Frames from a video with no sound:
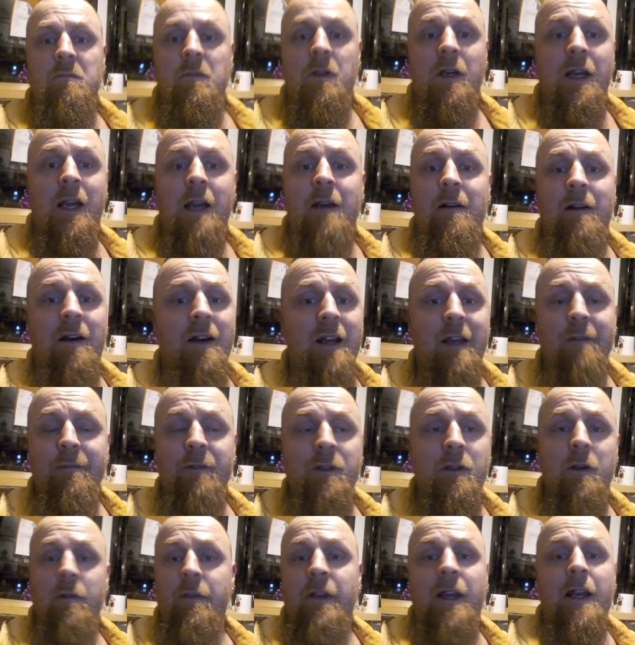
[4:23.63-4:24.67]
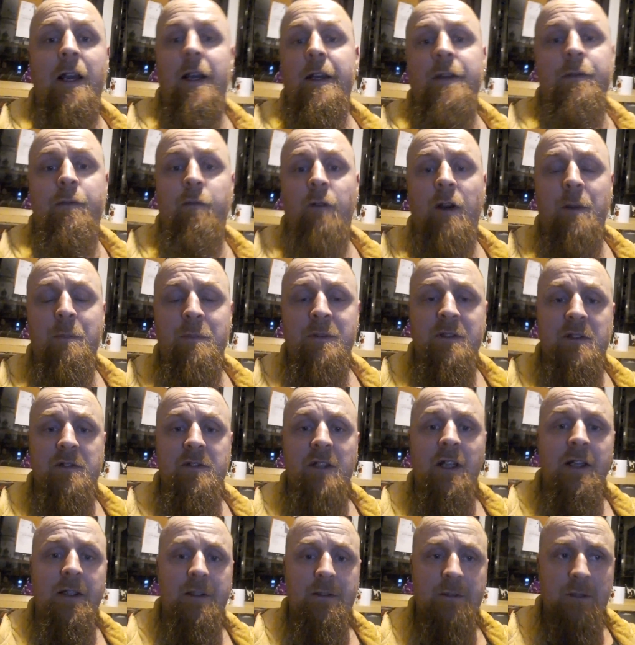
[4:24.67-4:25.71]
I haven't got that 8th rep in the
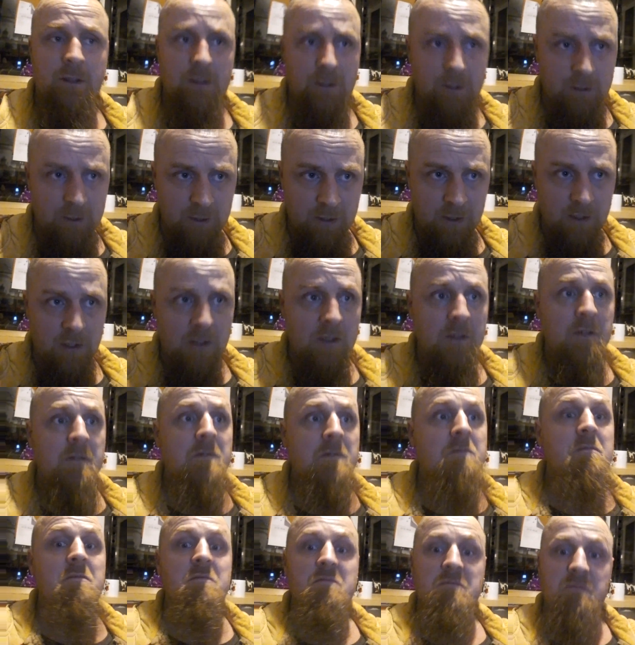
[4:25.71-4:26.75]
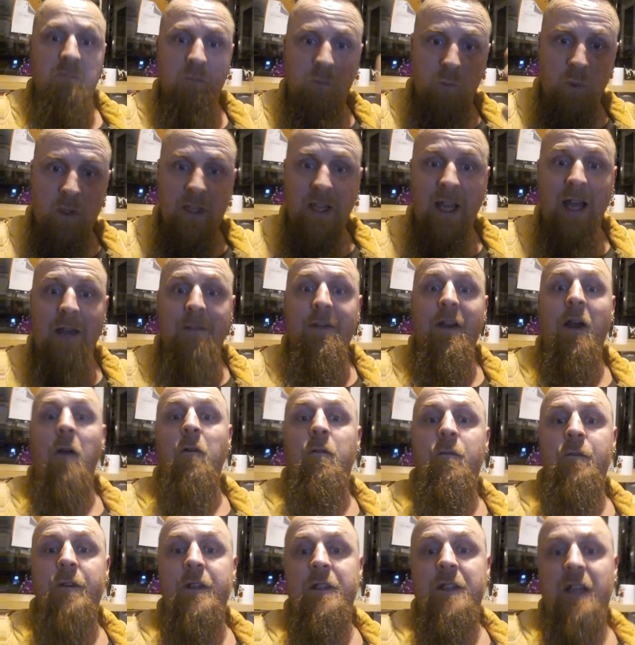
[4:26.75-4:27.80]
tank. We have
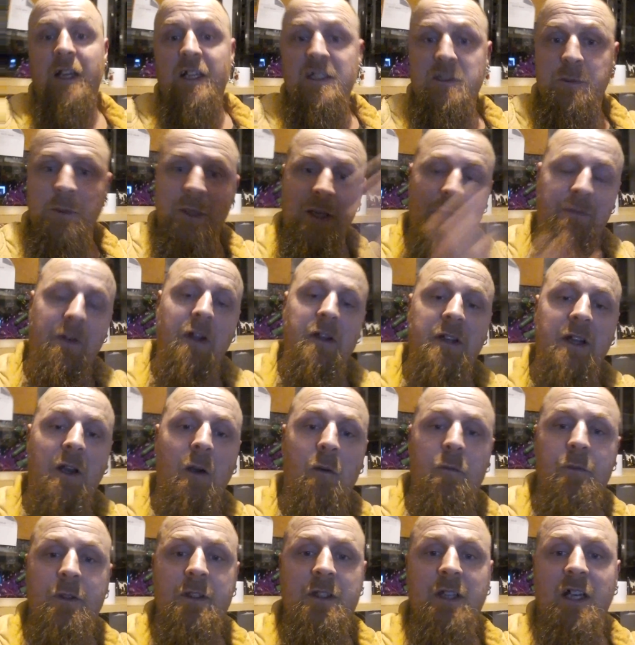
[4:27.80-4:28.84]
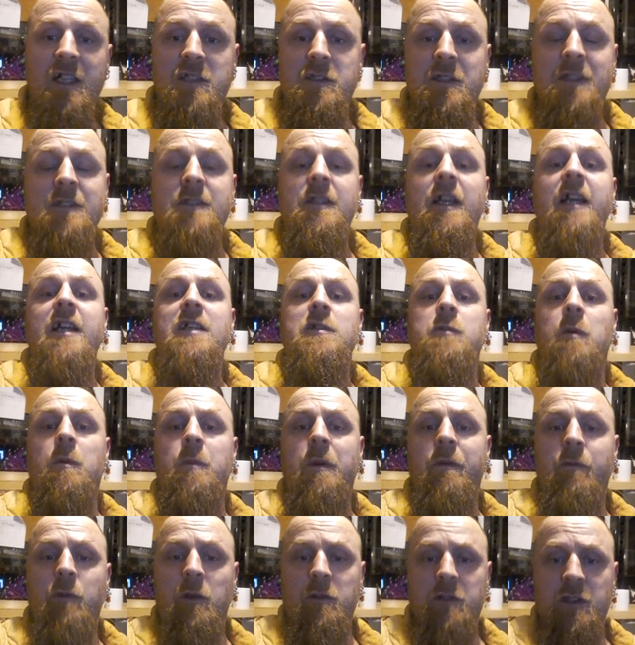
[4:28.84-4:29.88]
healthy days, we have unhealthy days. There's days when
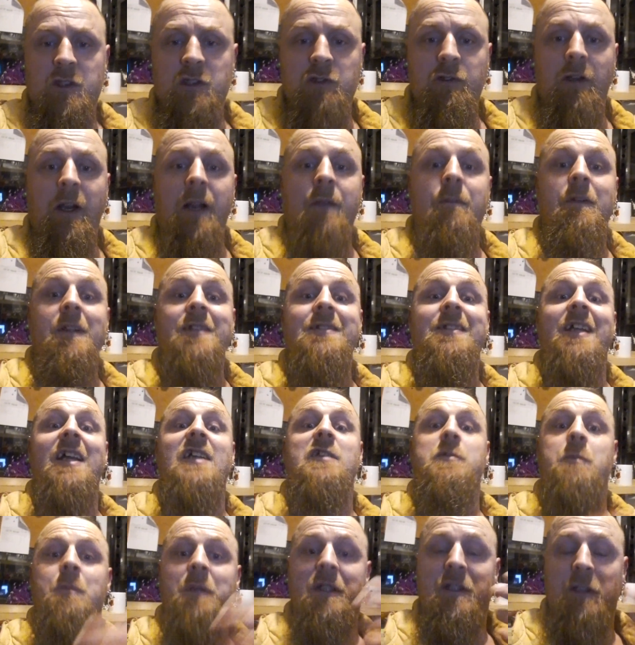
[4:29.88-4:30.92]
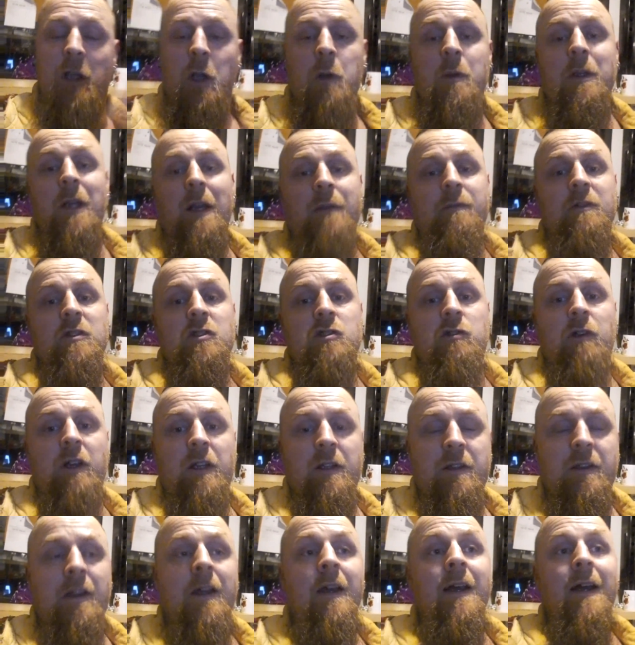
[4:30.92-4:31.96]
we've got the strength, there's days when we don't have the
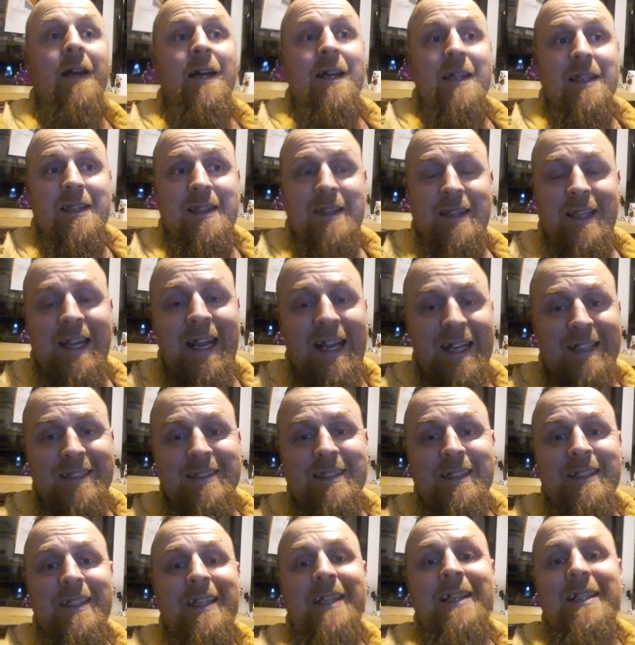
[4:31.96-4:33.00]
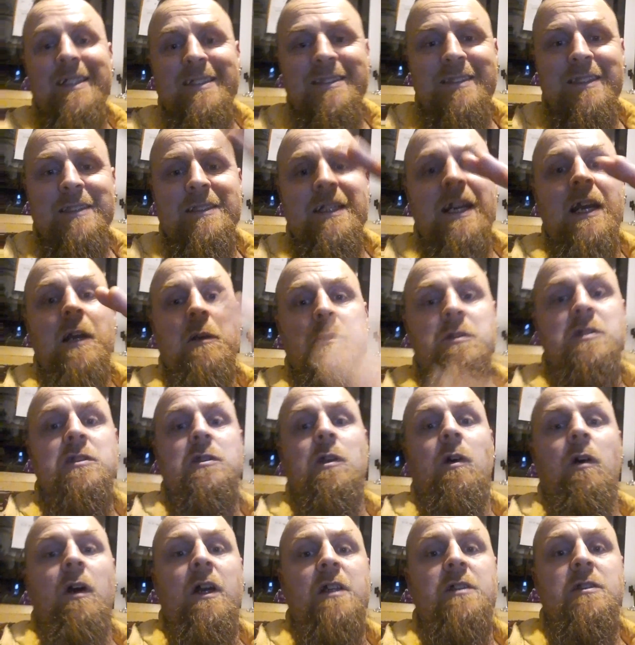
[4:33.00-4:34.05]
strength. That is the
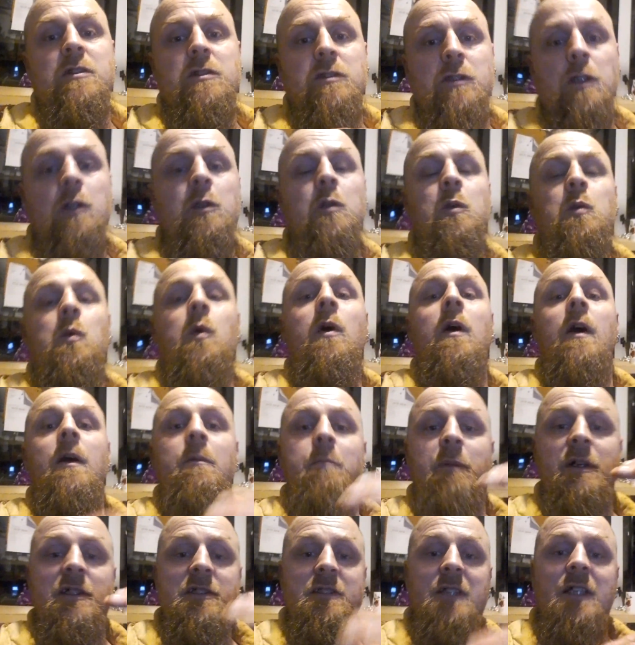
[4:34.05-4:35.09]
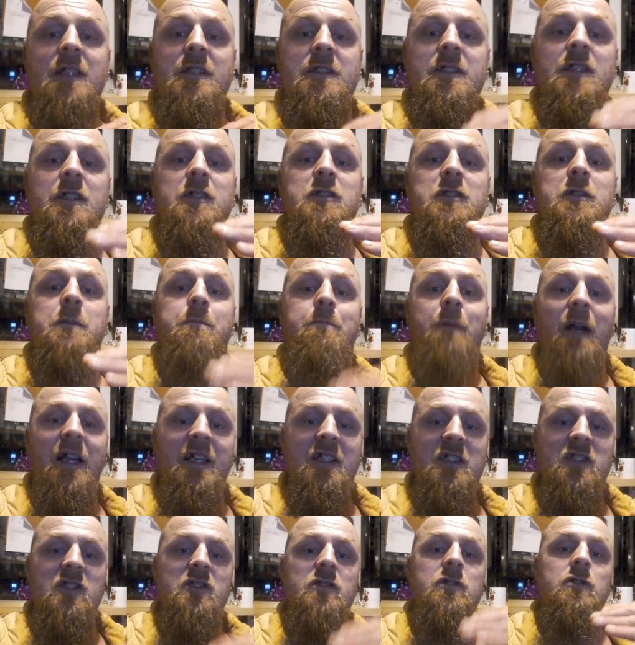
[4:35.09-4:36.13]
downside to
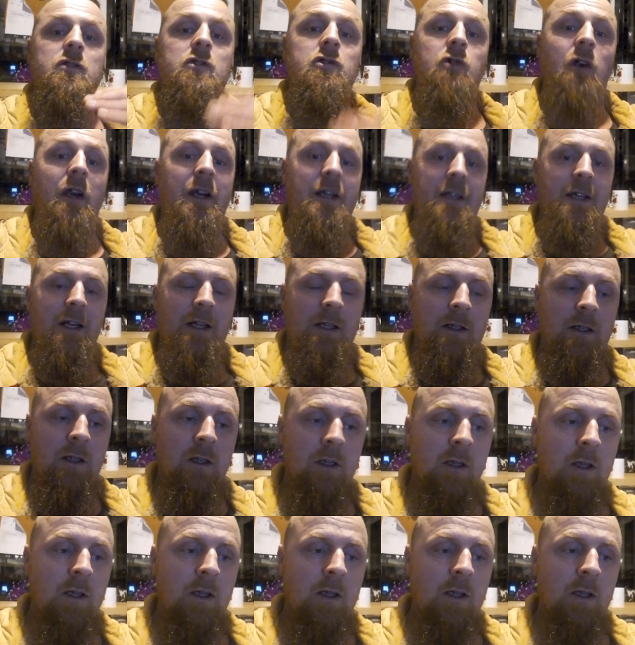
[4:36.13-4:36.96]
percentage-based training.